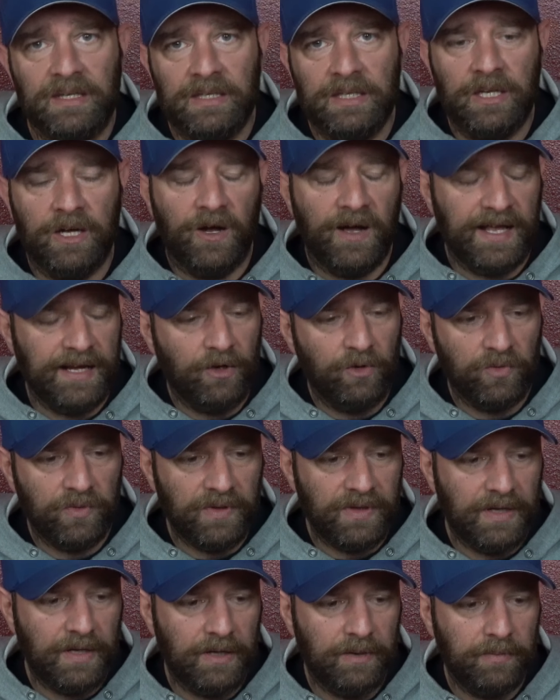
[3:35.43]
you know, I
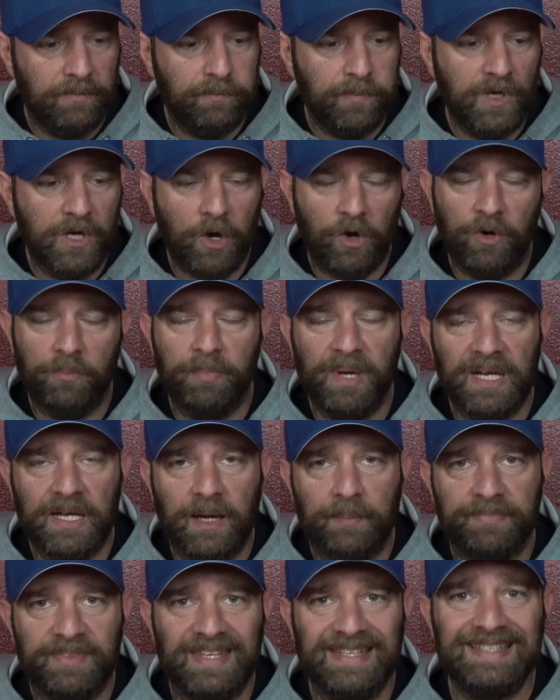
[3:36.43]
don't go and pick
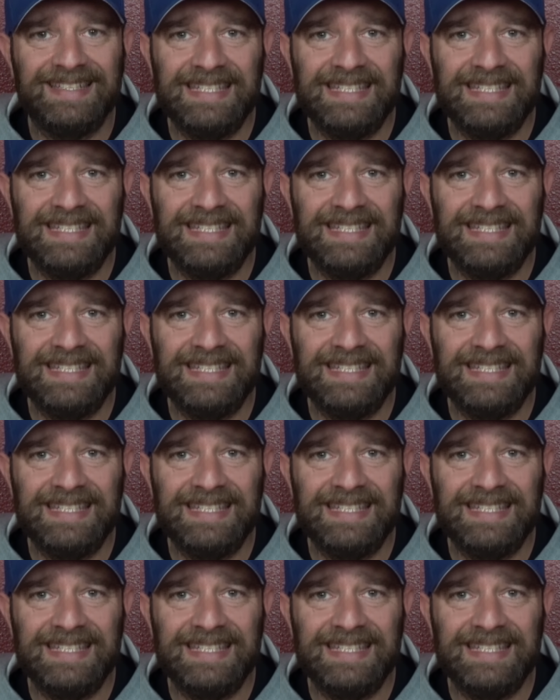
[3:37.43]
up the